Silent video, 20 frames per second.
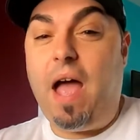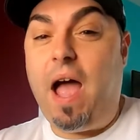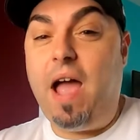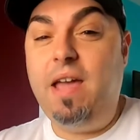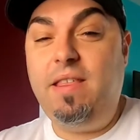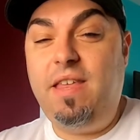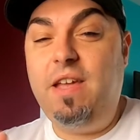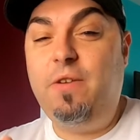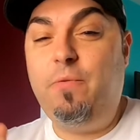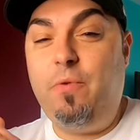
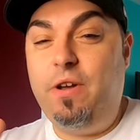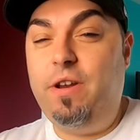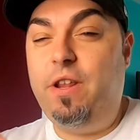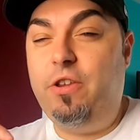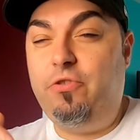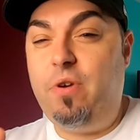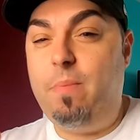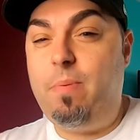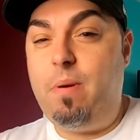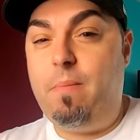I think we're gonna
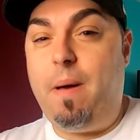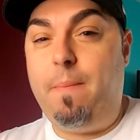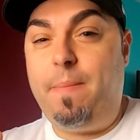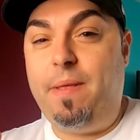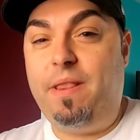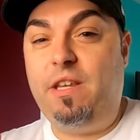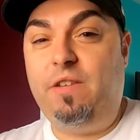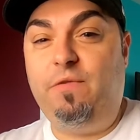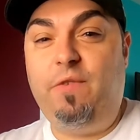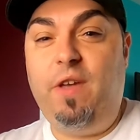trip him up
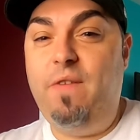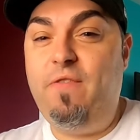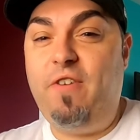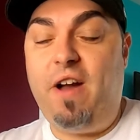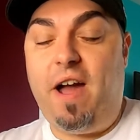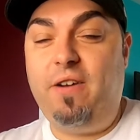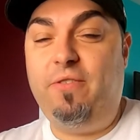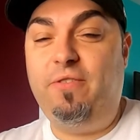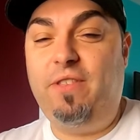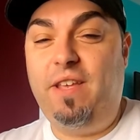on this
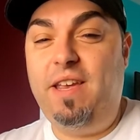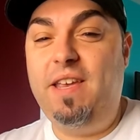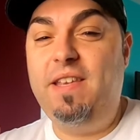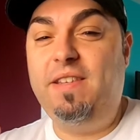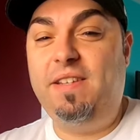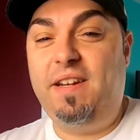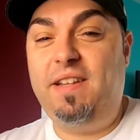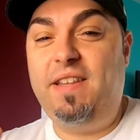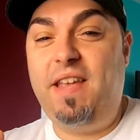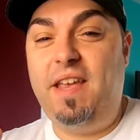flavor. I don't think
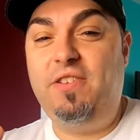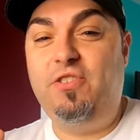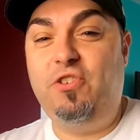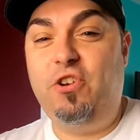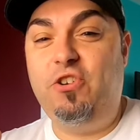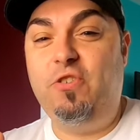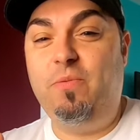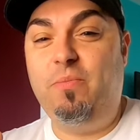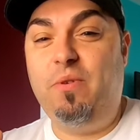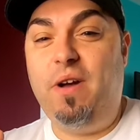he's gonna taste
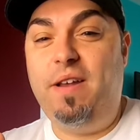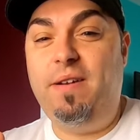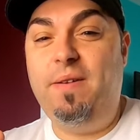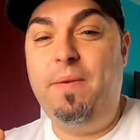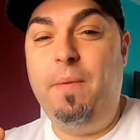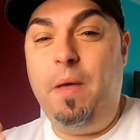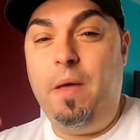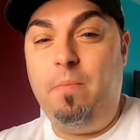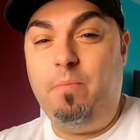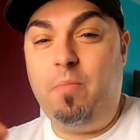gingerbread,
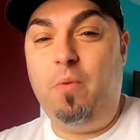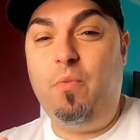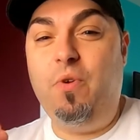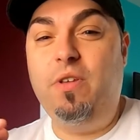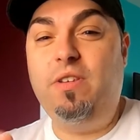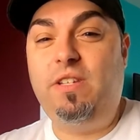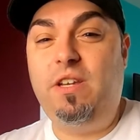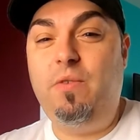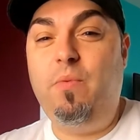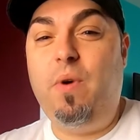but
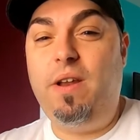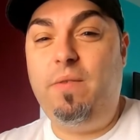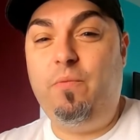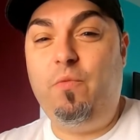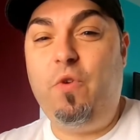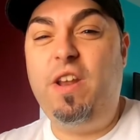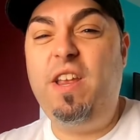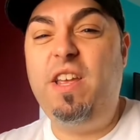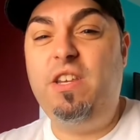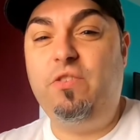we'll see what,
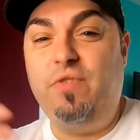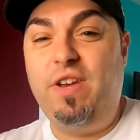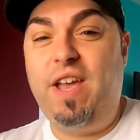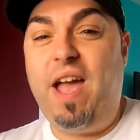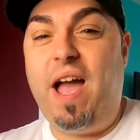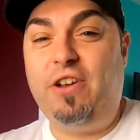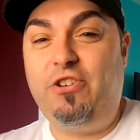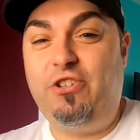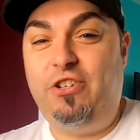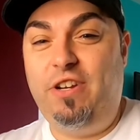what his
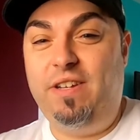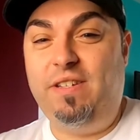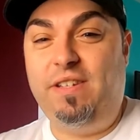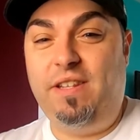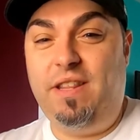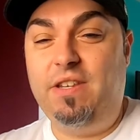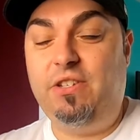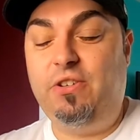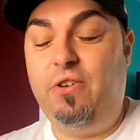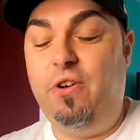reaction is
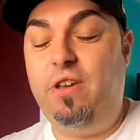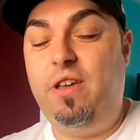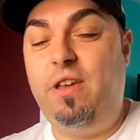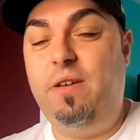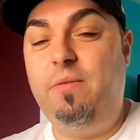to this cookie.